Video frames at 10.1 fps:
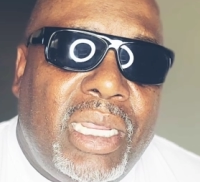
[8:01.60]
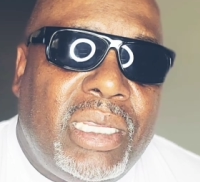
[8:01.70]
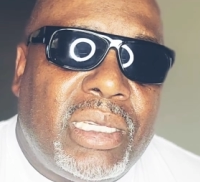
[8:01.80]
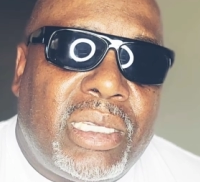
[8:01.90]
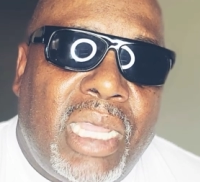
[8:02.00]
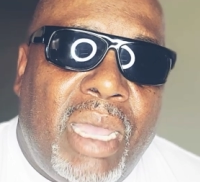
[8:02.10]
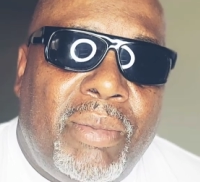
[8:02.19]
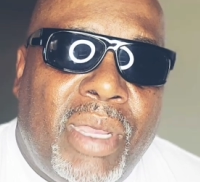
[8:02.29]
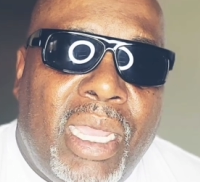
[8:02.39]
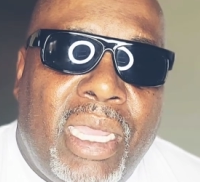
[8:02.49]
need to stop,
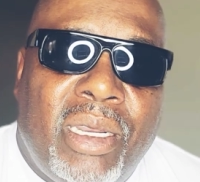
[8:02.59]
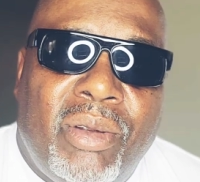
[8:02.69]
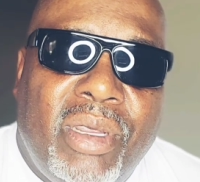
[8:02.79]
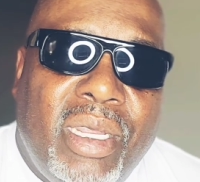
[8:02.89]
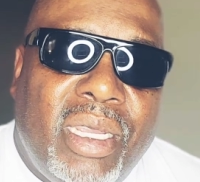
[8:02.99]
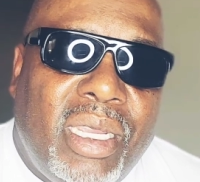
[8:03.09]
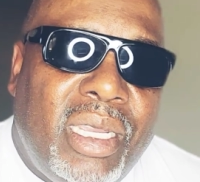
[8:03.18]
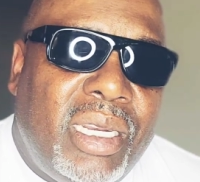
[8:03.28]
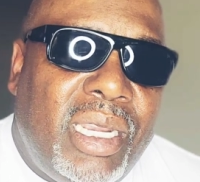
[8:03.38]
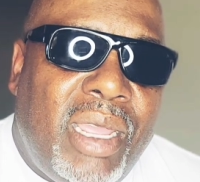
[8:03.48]
man. The
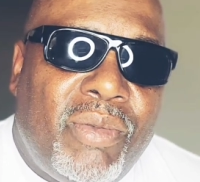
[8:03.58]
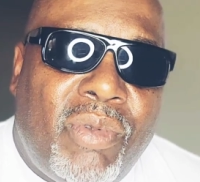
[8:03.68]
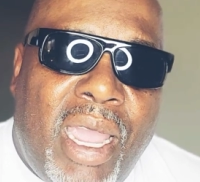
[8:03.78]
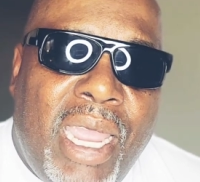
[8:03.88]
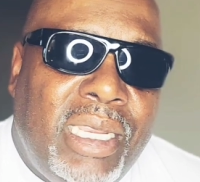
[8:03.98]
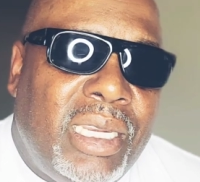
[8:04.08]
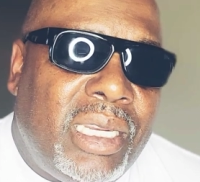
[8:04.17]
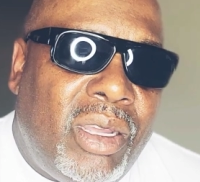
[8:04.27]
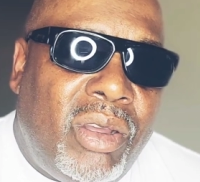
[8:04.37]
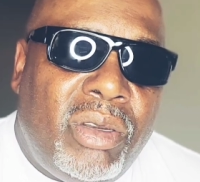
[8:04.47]
internet writing
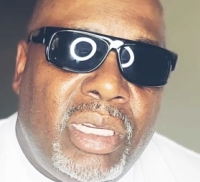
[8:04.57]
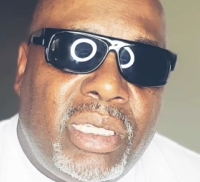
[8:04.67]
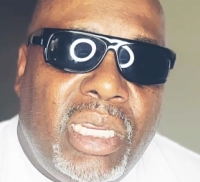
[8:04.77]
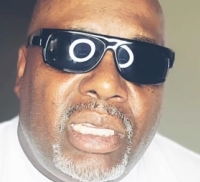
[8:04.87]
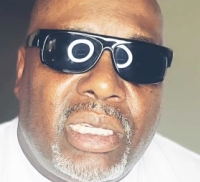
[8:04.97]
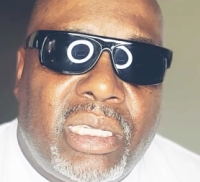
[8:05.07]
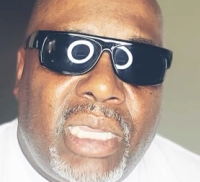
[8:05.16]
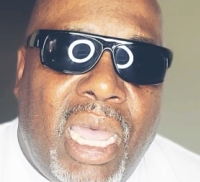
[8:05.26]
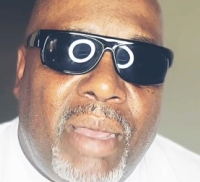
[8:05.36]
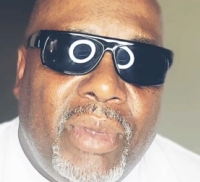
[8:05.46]
and all this need to
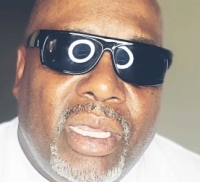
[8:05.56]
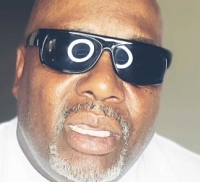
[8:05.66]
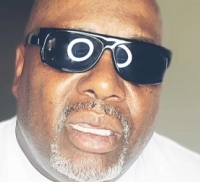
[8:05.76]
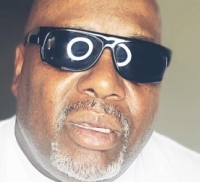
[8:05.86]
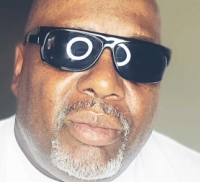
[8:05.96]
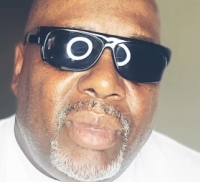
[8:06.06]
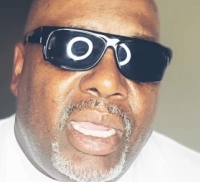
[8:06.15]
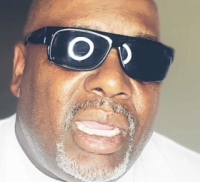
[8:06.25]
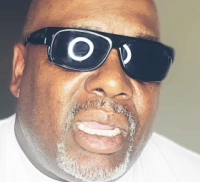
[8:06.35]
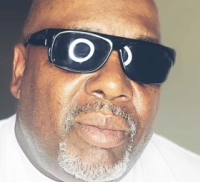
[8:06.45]
stop.
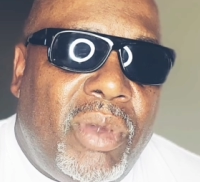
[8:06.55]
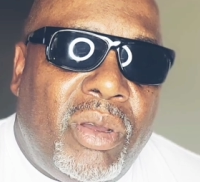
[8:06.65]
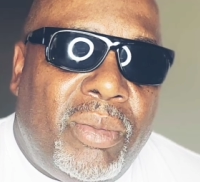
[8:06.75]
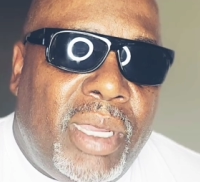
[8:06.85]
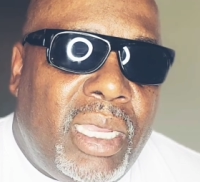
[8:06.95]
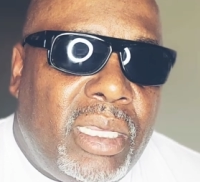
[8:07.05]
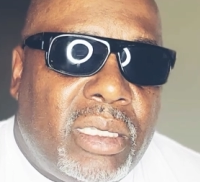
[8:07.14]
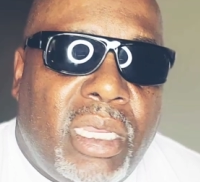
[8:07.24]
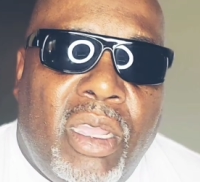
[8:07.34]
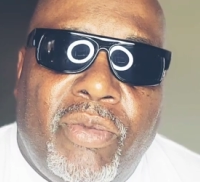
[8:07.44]
Man, come on, man.
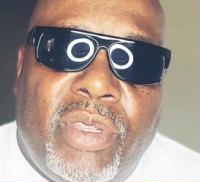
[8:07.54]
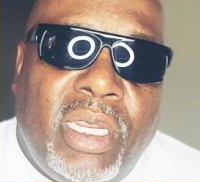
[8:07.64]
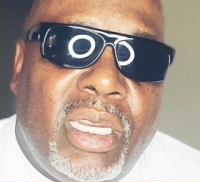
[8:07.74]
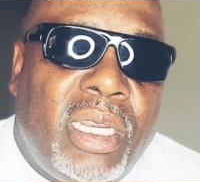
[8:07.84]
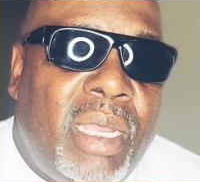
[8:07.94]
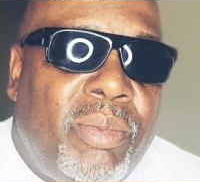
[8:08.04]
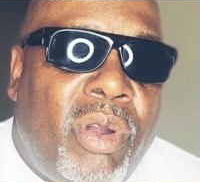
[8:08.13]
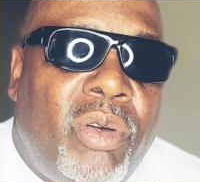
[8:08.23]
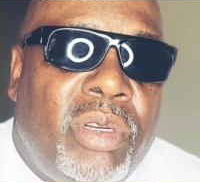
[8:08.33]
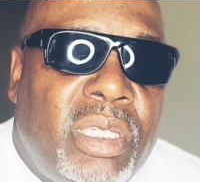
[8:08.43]
Stay off the internet,
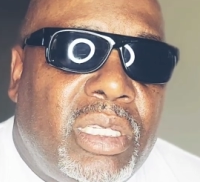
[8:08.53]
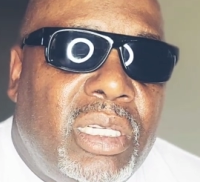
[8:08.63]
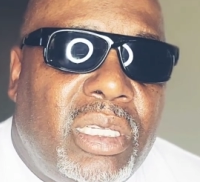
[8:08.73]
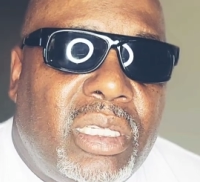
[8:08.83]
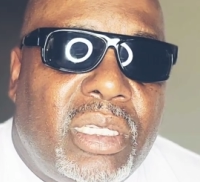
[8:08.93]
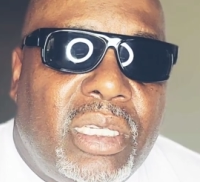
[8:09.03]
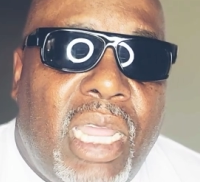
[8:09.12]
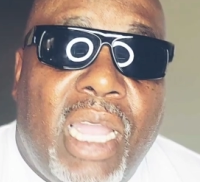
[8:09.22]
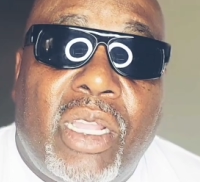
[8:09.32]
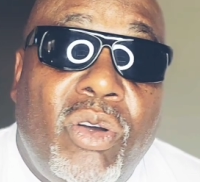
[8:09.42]
bro. This is
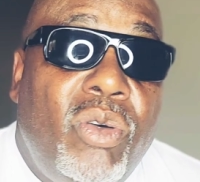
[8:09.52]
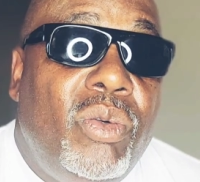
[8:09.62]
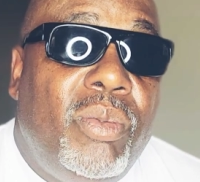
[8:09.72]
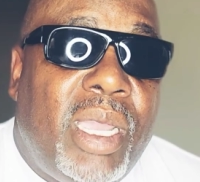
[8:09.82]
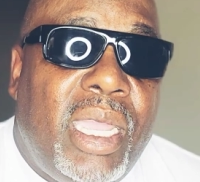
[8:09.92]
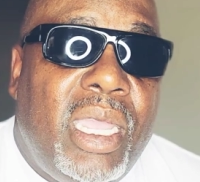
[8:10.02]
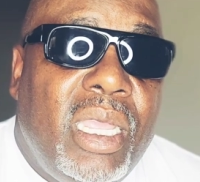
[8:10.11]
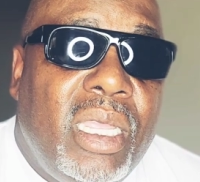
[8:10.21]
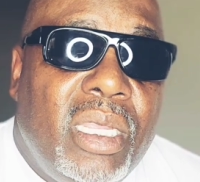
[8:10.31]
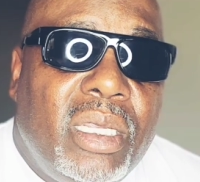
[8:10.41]
not cool, man.
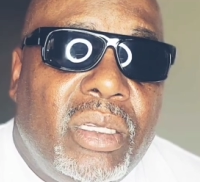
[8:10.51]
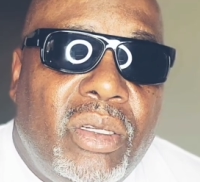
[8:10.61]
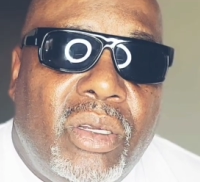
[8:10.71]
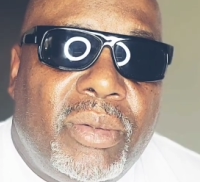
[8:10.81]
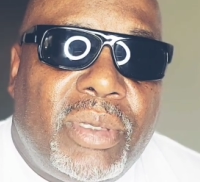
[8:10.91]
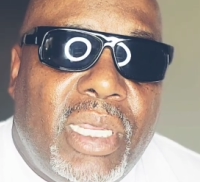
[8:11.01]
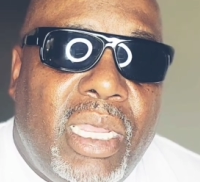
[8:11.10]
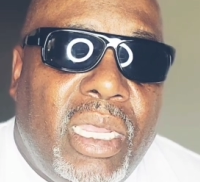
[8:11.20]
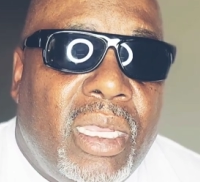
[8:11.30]
You know what I'm saying?